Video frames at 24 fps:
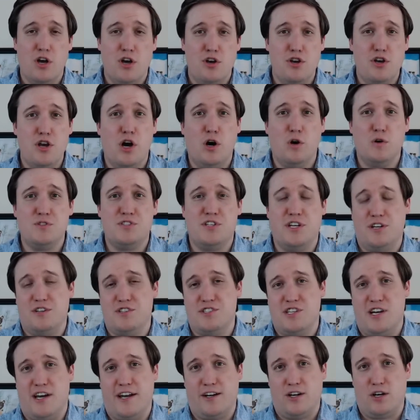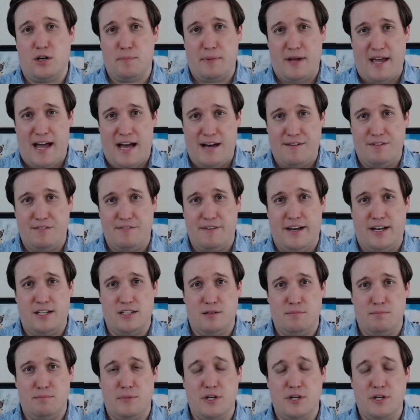knows that you're signing on behalf of Helen.